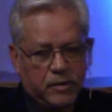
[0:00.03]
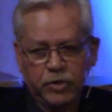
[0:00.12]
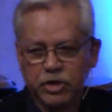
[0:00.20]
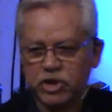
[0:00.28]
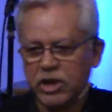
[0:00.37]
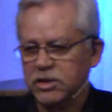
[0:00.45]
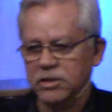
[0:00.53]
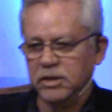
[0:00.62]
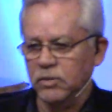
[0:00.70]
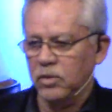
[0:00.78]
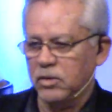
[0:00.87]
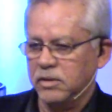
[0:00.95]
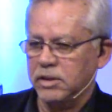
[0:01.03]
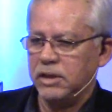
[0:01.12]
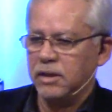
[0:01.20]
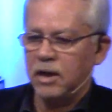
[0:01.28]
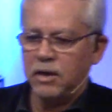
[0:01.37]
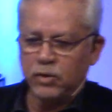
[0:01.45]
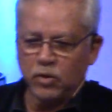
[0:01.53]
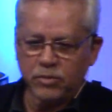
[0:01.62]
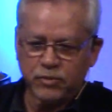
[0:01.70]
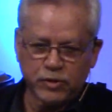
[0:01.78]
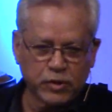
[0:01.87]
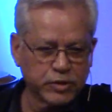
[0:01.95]
We're changing the order here our
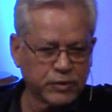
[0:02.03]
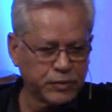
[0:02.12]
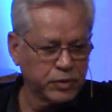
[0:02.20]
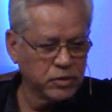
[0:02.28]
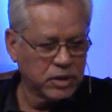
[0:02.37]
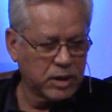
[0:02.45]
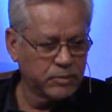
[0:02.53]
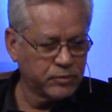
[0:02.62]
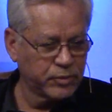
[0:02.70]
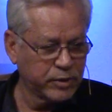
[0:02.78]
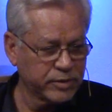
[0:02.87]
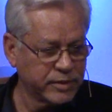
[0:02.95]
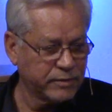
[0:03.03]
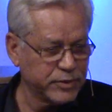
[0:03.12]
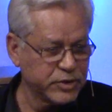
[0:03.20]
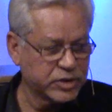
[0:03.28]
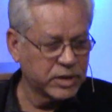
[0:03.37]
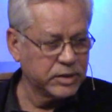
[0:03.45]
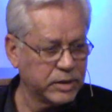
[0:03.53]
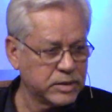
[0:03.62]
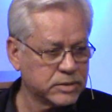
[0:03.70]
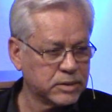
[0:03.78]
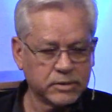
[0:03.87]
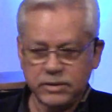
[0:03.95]
norm for those of you who come every Sunday.
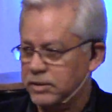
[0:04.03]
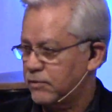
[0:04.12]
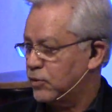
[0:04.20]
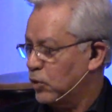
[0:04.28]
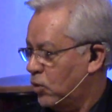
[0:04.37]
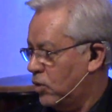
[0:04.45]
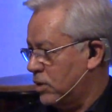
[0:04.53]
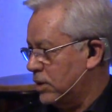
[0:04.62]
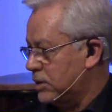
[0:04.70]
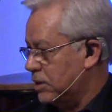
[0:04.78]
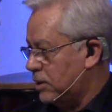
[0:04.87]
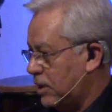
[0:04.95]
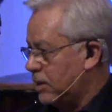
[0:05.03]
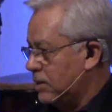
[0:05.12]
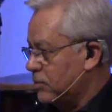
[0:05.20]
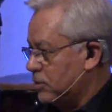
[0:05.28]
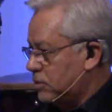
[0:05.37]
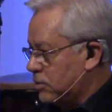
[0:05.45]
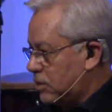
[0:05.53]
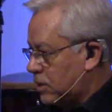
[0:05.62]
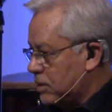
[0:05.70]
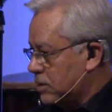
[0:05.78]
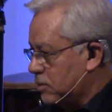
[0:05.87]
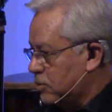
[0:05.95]
It's a different order today. We're doing
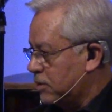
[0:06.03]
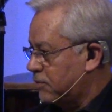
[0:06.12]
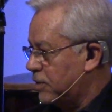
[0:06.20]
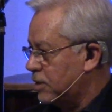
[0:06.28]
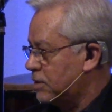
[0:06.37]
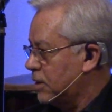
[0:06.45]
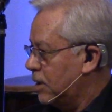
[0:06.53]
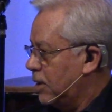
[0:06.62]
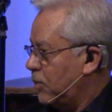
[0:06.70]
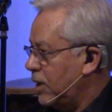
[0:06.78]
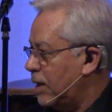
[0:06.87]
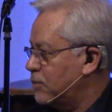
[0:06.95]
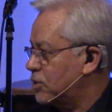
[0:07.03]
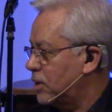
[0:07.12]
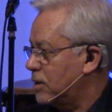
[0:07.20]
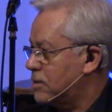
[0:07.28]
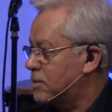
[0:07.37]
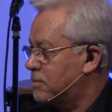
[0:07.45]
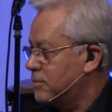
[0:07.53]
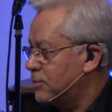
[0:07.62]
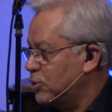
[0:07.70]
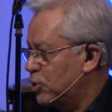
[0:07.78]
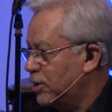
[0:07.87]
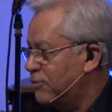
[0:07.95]
things a little different. Perhaps, like
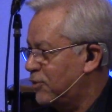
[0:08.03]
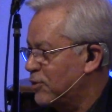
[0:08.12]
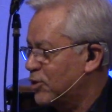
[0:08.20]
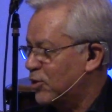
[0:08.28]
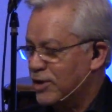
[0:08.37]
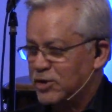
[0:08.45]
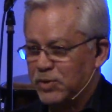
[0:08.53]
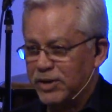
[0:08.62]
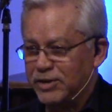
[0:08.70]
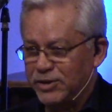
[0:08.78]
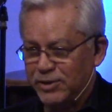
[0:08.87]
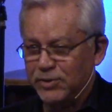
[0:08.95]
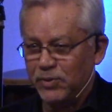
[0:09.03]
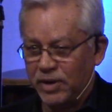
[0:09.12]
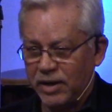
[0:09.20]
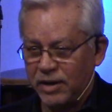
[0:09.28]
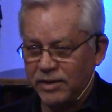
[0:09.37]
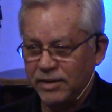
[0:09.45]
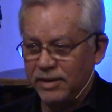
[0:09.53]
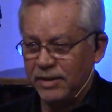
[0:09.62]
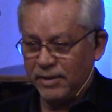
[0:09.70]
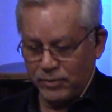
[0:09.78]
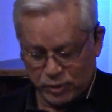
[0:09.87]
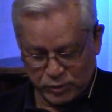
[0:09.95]
in the near future, I'll explain to you why
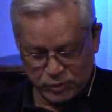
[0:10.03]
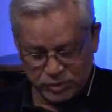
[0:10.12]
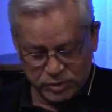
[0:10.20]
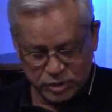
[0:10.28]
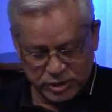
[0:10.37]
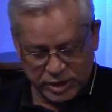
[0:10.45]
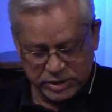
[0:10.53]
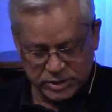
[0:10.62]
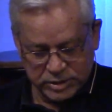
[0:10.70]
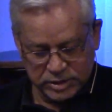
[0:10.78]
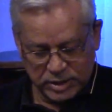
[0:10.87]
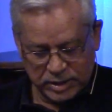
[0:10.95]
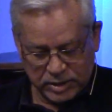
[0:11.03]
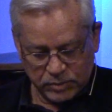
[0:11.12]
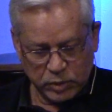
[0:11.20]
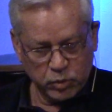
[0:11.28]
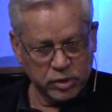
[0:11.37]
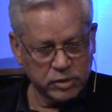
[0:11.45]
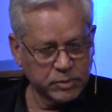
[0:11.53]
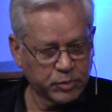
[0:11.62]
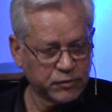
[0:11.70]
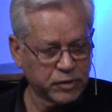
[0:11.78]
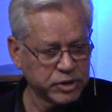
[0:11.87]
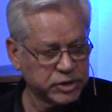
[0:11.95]
we're doing those changes. But one of the
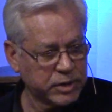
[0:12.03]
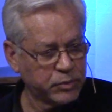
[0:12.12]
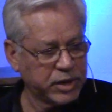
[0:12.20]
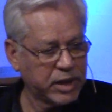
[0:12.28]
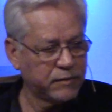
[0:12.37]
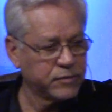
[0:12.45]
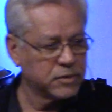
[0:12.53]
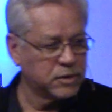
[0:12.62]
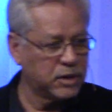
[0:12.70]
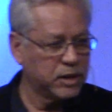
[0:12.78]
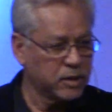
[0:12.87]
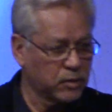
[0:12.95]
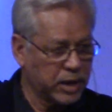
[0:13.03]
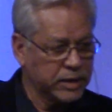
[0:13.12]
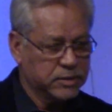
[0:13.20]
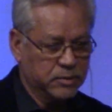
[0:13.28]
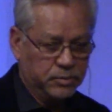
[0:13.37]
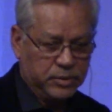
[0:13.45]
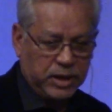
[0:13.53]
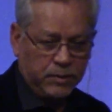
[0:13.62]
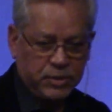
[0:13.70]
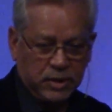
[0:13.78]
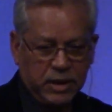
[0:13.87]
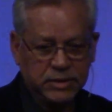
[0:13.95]
privileges that we have today, and I'd like to
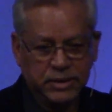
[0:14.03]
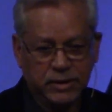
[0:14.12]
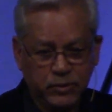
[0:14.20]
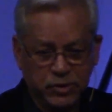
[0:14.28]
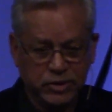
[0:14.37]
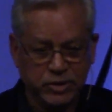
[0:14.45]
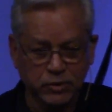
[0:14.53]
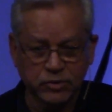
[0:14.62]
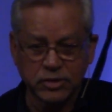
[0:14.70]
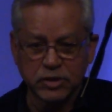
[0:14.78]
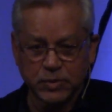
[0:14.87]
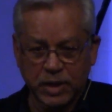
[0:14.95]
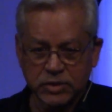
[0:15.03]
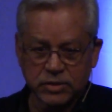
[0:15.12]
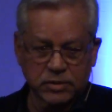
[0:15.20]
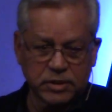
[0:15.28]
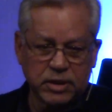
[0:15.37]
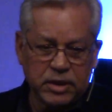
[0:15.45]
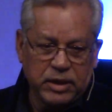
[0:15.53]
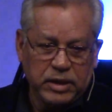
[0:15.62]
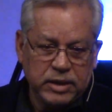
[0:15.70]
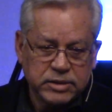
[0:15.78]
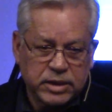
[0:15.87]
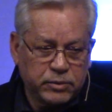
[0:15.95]
capitalize that with the children especially,
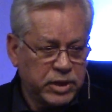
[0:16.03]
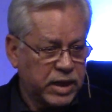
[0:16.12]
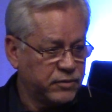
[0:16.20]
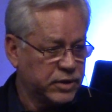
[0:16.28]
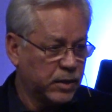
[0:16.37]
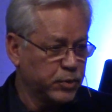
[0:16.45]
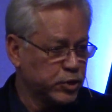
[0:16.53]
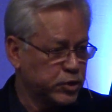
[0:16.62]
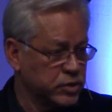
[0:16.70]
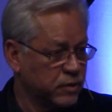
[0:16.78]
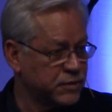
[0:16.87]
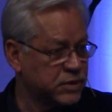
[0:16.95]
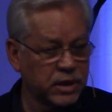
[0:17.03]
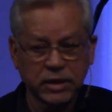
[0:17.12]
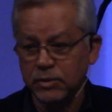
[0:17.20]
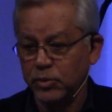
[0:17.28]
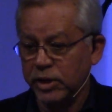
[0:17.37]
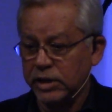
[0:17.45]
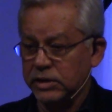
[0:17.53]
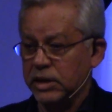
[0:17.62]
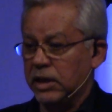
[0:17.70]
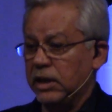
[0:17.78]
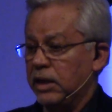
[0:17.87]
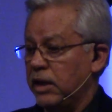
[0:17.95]
is that we have the opportunity of celebrating
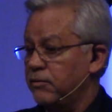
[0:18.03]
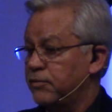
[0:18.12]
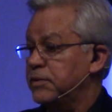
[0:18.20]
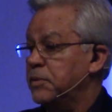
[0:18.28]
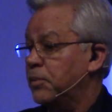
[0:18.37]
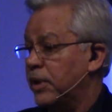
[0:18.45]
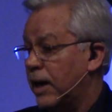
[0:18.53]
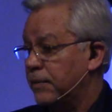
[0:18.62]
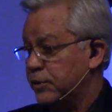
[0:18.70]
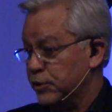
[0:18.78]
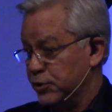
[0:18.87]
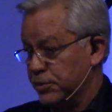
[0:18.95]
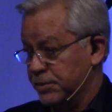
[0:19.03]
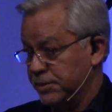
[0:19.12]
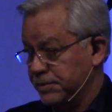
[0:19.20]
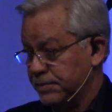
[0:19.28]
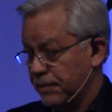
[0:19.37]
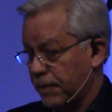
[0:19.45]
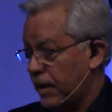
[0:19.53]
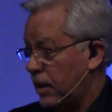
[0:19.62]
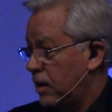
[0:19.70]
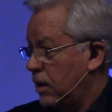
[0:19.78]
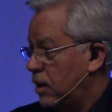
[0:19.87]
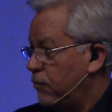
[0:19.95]
infant baptism.
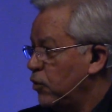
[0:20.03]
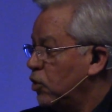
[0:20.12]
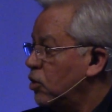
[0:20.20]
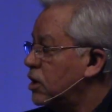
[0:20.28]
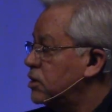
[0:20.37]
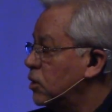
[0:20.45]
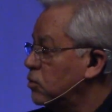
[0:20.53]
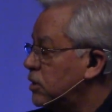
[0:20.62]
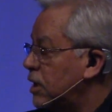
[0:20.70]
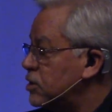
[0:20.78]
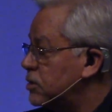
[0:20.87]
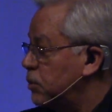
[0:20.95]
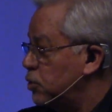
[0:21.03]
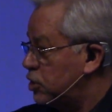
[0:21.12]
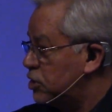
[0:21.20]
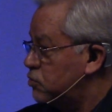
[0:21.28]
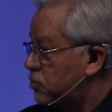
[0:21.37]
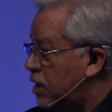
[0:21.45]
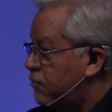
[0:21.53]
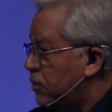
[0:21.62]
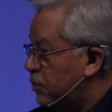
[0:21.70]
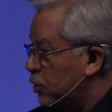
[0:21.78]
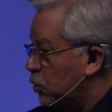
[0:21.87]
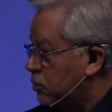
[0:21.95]
If you look at the Old Testament, we just read
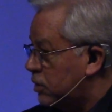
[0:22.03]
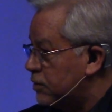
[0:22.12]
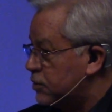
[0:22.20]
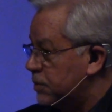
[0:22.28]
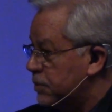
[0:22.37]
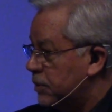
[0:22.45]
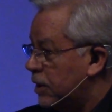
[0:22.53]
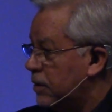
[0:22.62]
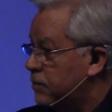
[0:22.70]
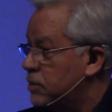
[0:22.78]
from the Old Testament, right?